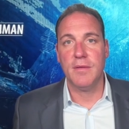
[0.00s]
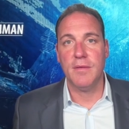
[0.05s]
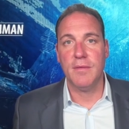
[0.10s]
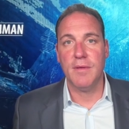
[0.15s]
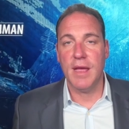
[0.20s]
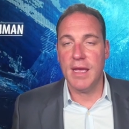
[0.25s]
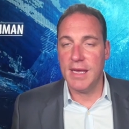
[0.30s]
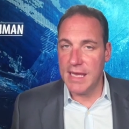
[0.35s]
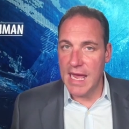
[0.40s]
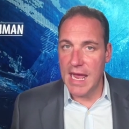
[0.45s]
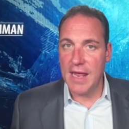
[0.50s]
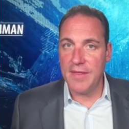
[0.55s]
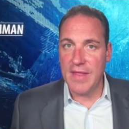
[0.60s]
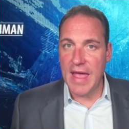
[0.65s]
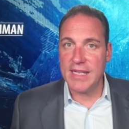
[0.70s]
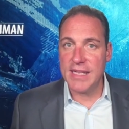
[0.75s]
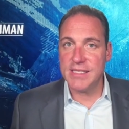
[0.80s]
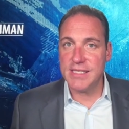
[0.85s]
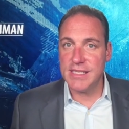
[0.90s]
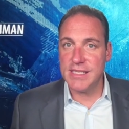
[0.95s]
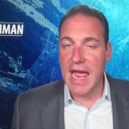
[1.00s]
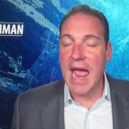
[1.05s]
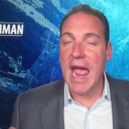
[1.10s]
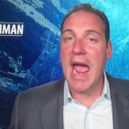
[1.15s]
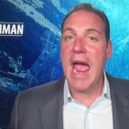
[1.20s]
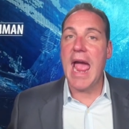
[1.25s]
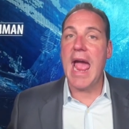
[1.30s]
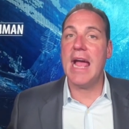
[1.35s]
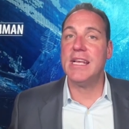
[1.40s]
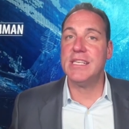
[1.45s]
Again, that's
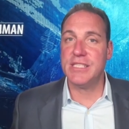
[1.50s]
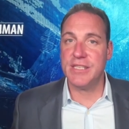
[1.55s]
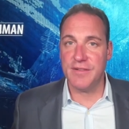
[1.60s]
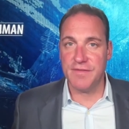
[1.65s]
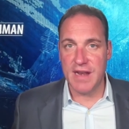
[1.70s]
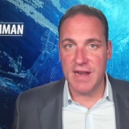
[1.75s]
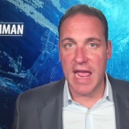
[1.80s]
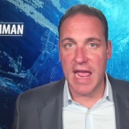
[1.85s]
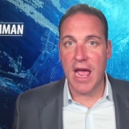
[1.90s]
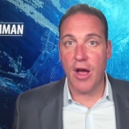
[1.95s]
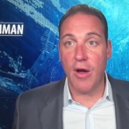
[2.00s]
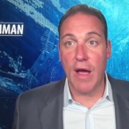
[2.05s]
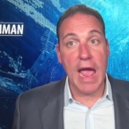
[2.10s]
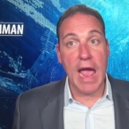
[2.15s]
as of now.